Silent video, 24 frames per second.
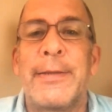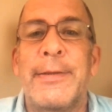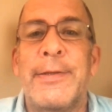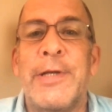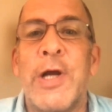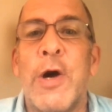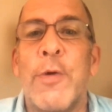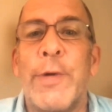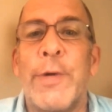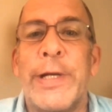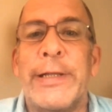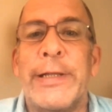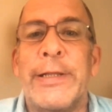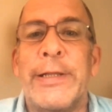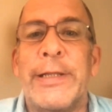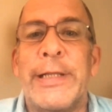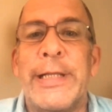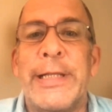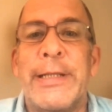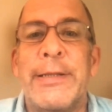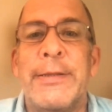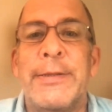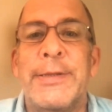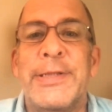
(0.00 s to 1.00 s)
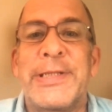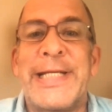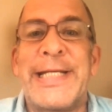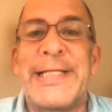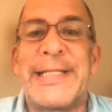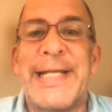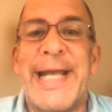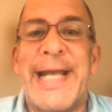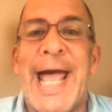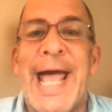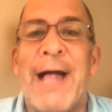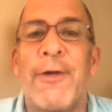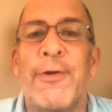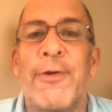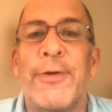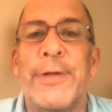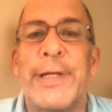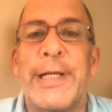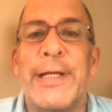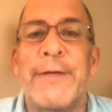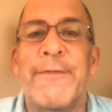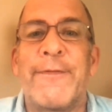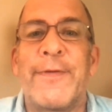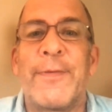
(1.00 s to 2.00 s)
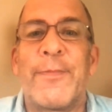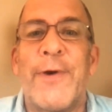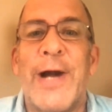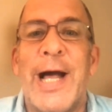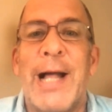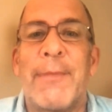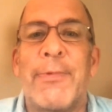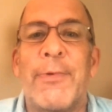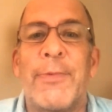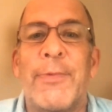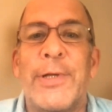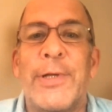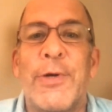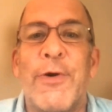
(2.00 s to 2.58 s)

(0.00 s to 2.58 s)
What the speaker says: knowing the seasonality of the problem.